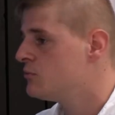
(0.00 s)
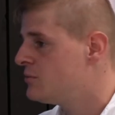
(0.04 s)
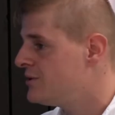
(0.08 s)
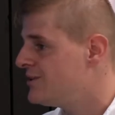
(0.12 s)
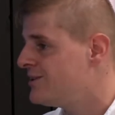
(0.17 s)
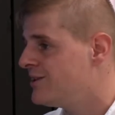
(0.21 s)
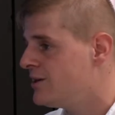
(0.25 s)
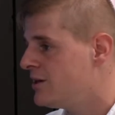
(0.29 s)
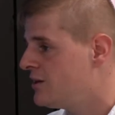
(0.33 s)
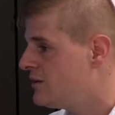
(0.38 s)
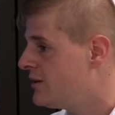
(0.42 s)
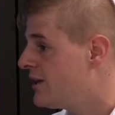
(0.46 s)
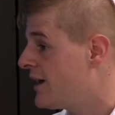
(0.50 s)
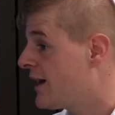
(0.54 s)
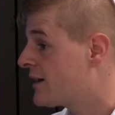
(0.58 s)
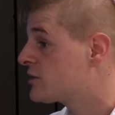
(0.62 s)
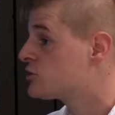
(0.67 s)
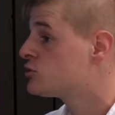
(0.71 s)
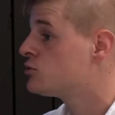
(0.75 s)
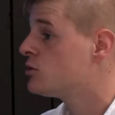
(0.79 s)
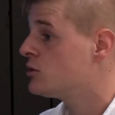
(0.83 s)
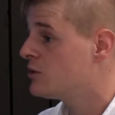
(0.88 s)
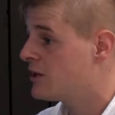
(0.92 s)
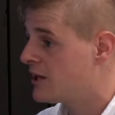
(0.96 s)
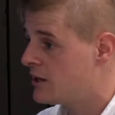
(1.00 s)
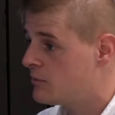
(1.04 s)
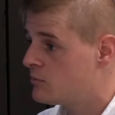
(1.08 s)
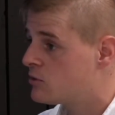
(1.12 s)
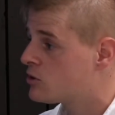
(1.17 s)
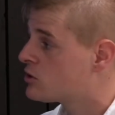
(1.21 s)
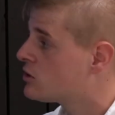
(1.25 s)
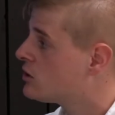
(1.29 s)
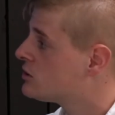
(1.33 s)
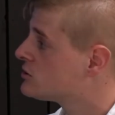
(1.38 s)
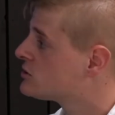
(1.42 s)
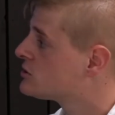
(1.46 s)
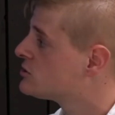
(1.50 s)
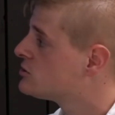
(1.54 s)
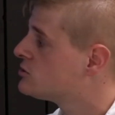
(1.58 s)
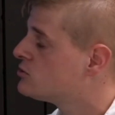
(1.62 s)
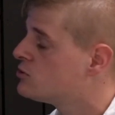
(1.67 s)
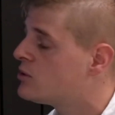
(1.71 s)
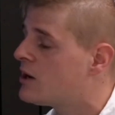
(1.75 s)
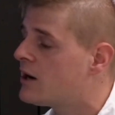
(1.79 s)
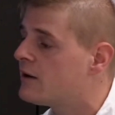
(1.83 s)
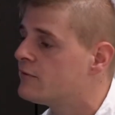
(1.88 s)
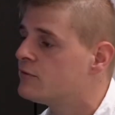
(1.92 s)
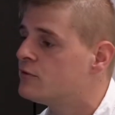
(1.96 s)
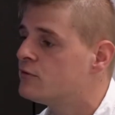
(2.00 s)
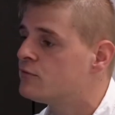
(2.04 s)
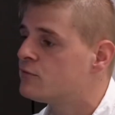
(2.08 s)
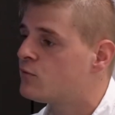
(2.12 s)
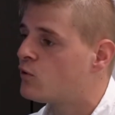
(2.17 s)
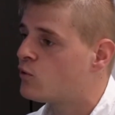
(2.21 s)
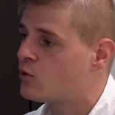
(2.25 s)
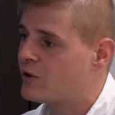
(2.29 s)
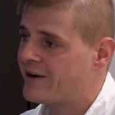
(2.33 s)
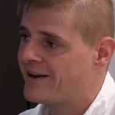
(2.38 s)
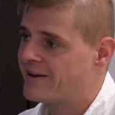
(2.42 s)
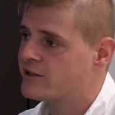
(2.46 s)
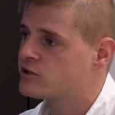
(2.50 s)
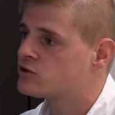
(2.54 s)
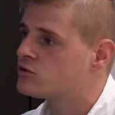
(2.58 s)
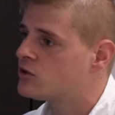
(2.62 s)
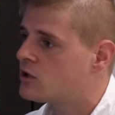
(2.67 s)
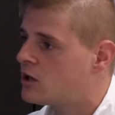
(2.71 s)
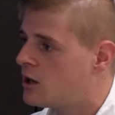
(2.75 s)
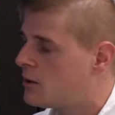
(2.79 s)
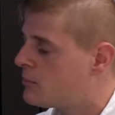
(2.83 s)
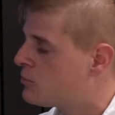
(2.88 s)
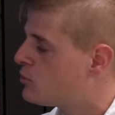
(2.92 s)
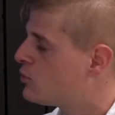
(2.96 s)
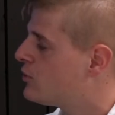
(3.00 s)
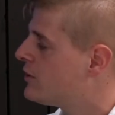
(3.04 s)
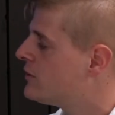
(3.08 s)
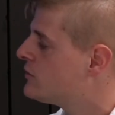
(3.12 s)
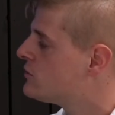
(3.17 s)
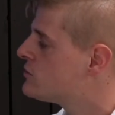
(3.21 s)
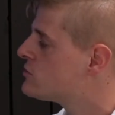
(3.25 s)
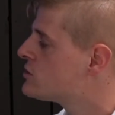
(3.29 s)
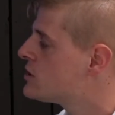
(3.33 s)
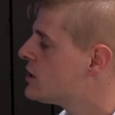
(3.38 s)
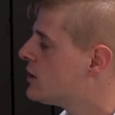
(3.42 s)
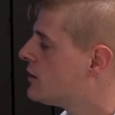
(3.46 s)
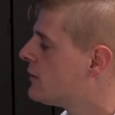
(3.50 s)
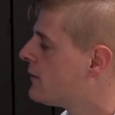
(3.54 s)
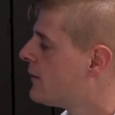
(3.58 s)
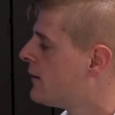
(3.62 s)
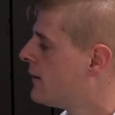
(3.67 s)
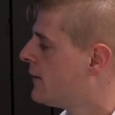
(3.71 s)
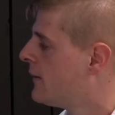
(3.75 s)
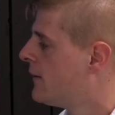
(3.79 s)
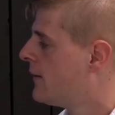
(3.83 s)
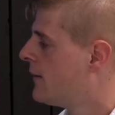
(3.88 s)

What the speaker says: would be the extra labor cost to have the 4 extra operators here.